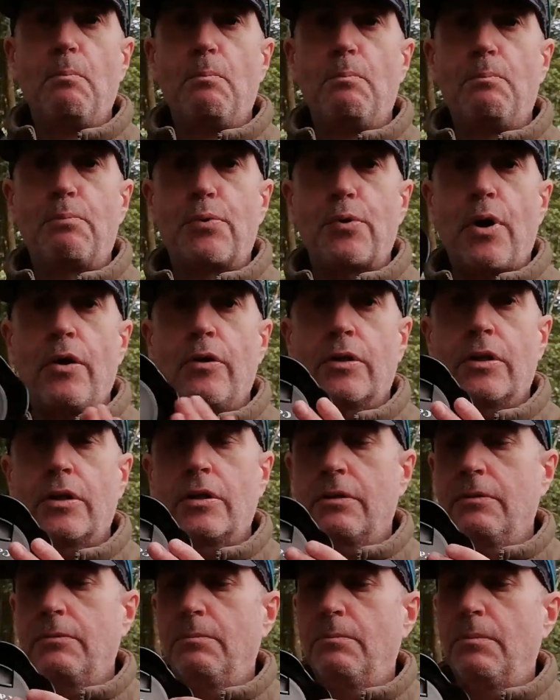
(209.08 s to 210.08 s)
Broke
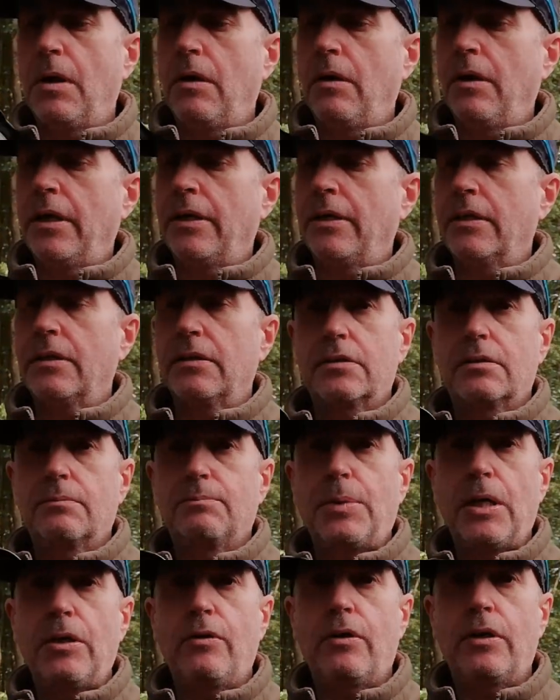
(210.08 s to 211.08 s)
my
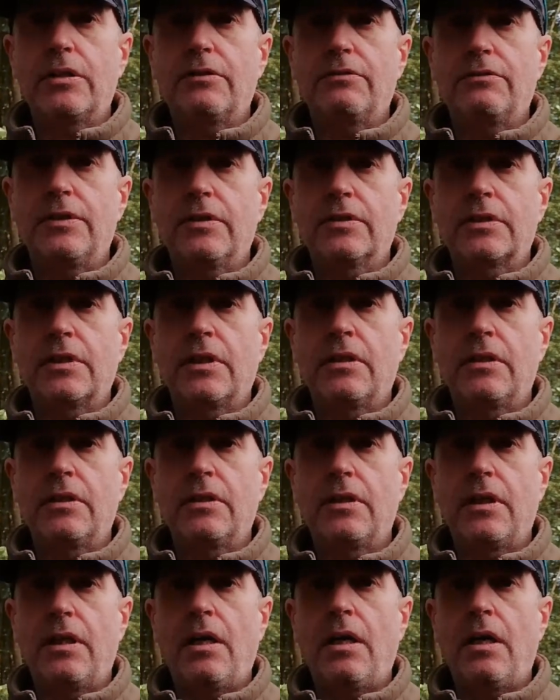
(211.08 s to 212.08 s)
polarising filter.
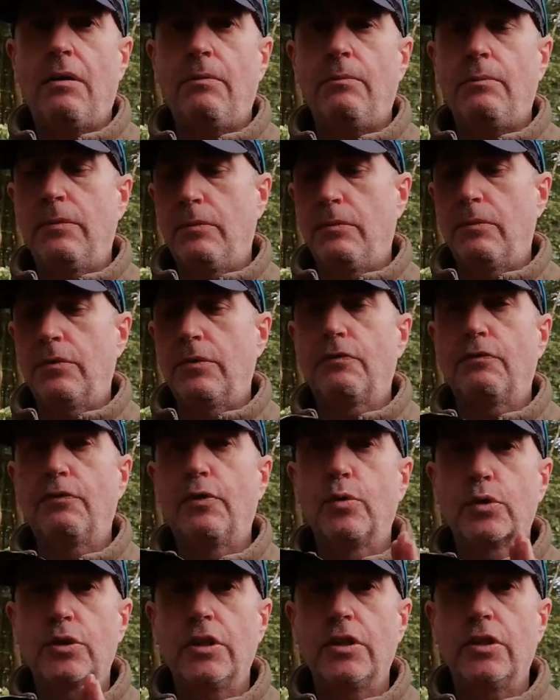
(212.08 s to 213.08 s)

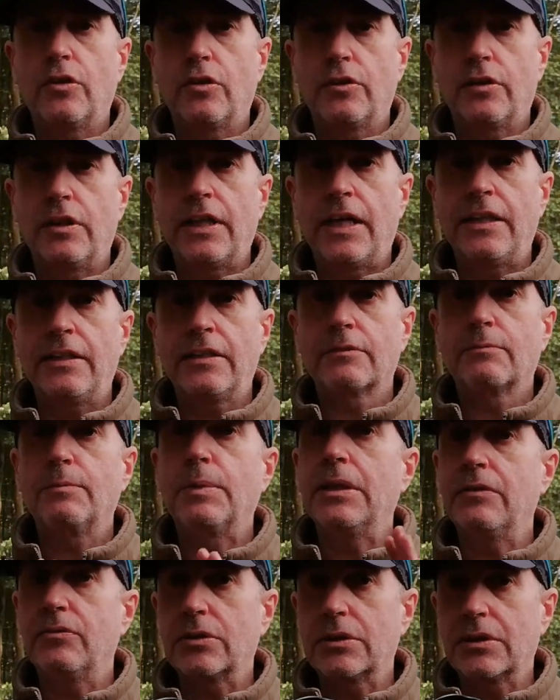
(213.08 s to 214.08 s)
Fortunately not the lens, but
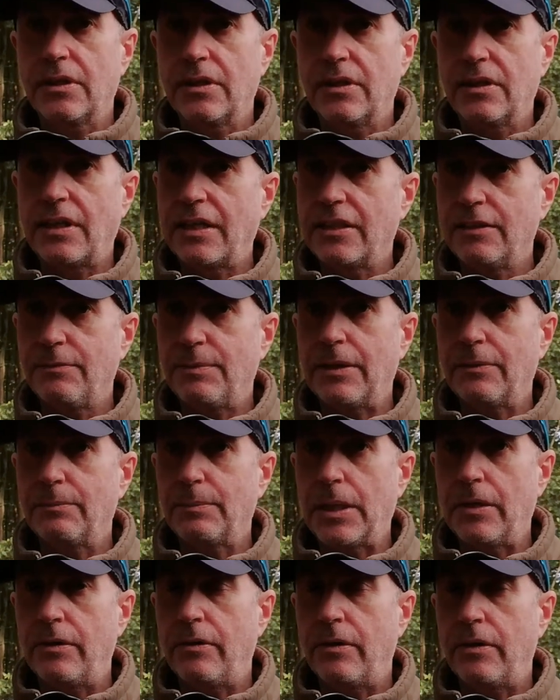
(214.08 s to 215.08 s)
it's still an £80
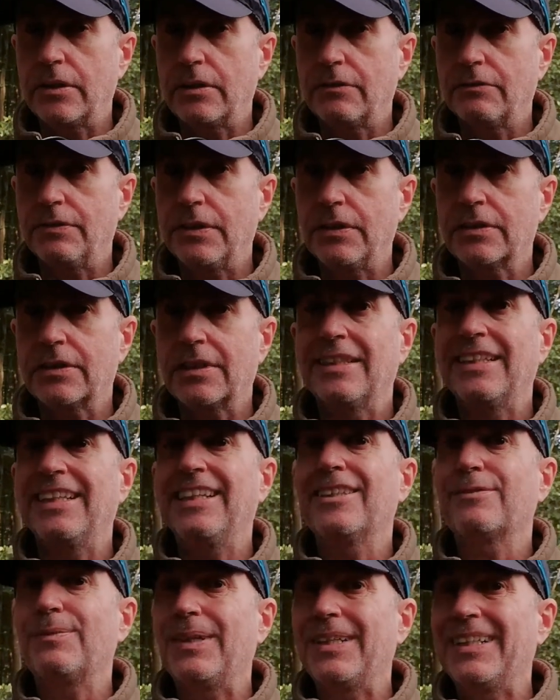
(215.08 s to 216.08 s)
polarising filter. And
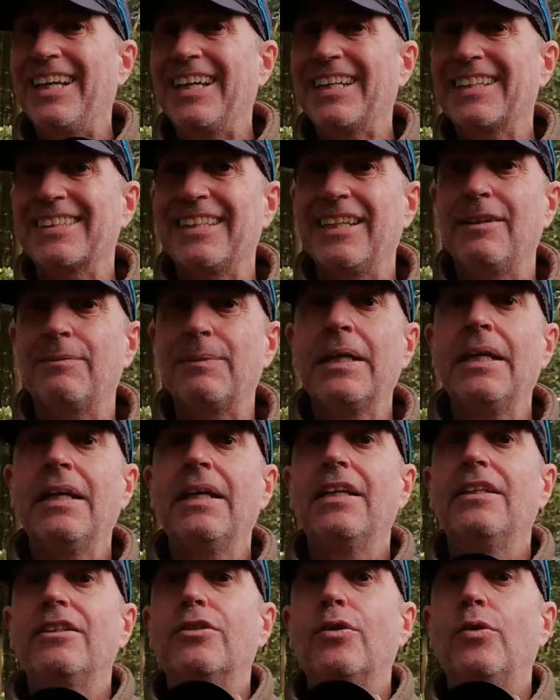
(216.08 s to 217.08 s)
here's my next tip,
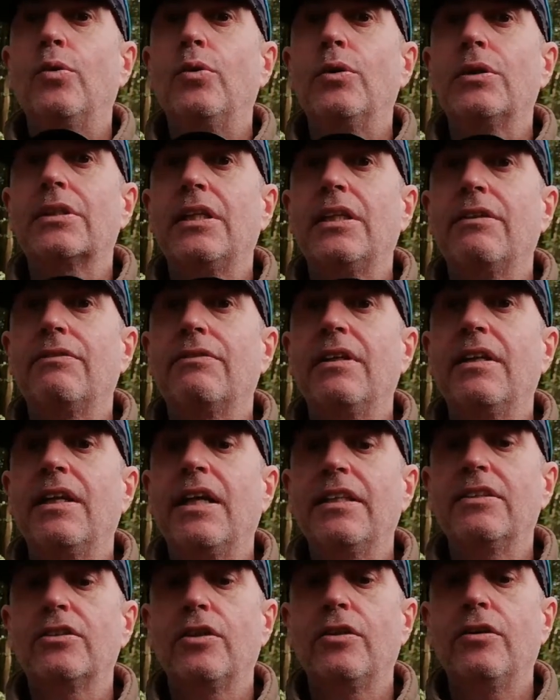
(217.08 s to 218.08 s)
is always leave the
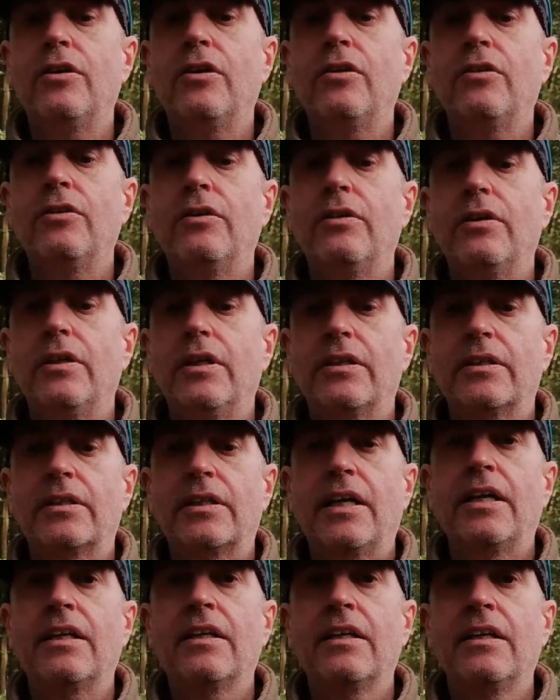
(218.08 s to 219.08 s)
lens hood on.
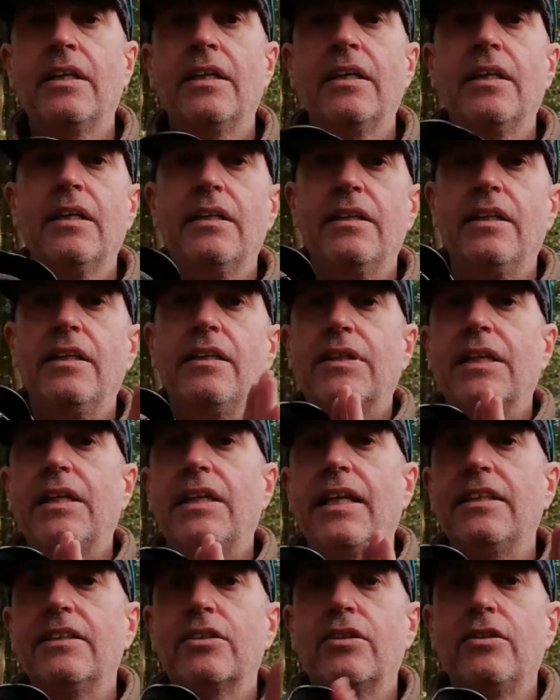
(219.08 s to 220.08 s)
Okay, leave that
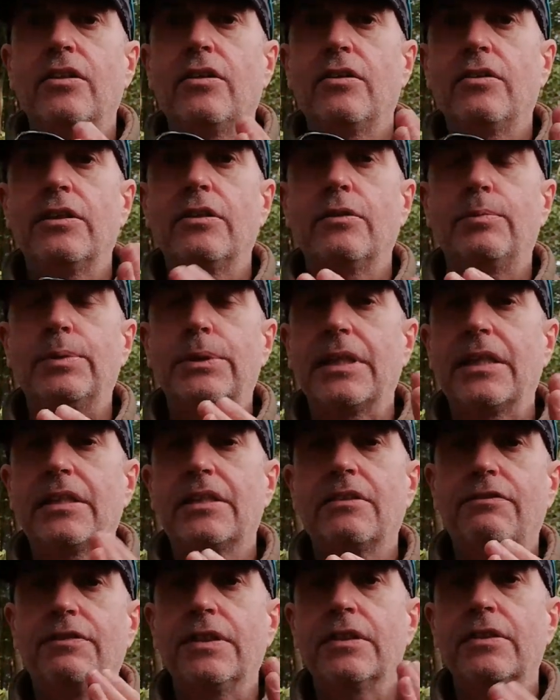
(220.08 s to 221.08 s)
lens hood on, it will protect
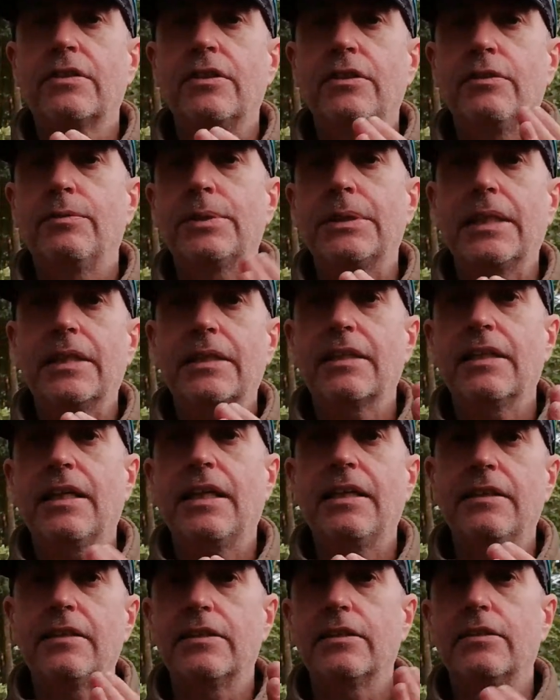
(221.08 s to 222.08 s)
your filter, it will protect your
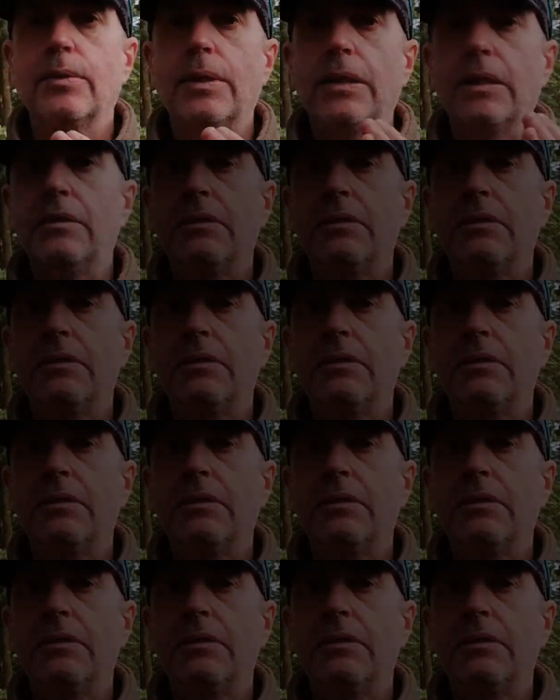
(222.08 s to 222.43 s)
lens as well.